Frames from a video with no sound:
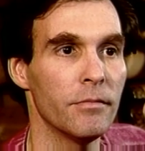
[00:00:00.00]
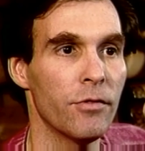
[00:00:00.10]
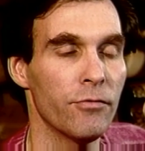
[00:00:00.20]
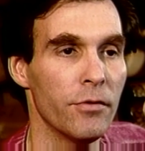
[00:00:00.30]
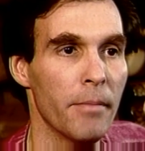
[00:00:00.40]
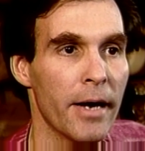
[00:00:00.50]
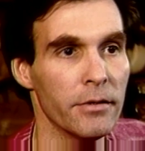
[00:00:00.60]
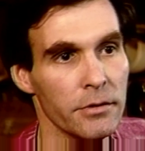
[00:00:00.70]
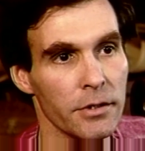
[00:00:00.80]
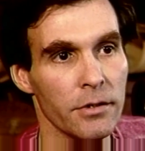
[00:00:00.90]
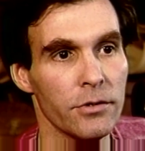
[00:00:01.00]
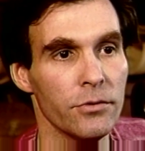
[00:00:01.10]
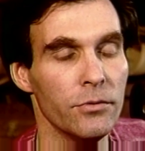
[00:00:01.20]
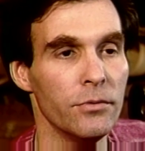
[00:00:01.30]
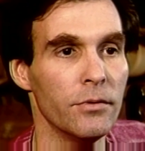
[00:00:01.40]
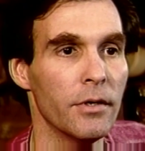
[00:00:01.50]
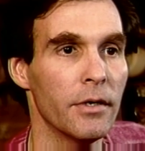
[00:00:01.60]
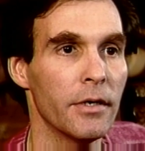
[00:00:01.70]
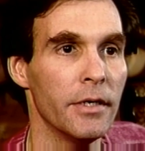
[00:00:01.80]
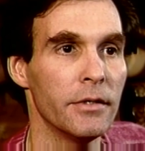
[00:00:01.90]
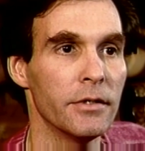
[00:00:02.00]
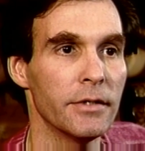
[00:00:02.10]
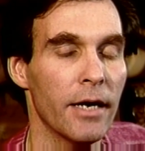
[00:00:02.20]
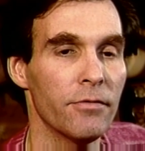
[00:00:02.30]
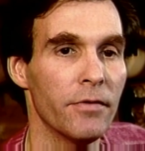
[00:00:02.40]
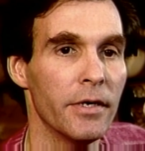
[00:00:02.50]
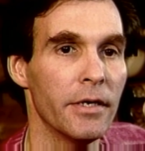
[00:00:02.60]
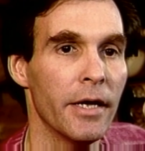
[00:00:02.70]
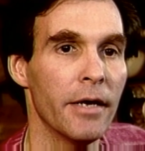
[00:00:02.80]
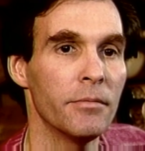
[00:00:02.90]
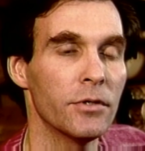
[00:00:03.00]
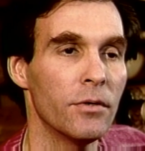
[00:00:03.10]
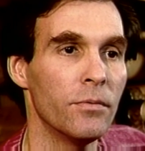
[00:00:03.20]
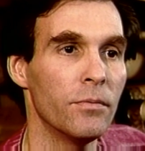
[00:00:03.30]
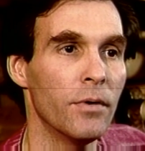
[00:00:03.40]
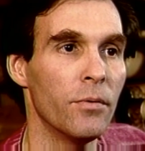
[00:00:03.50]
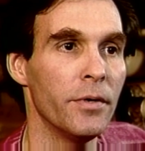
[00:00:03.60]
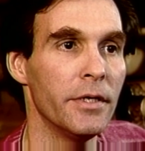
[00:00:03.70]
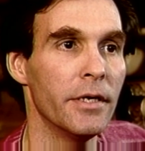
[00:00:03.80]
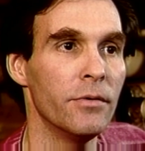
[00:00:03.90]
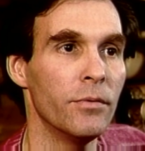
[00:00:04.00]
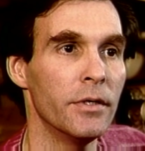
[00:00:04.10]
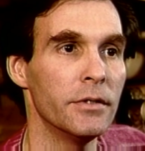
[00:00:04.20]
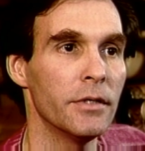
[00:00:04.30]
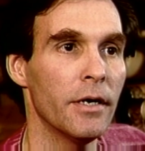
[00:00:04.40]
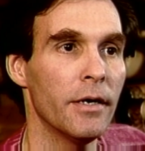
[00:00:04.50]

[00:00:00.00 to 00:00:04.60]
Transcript: through the mountains into South Vietnam. So what we did was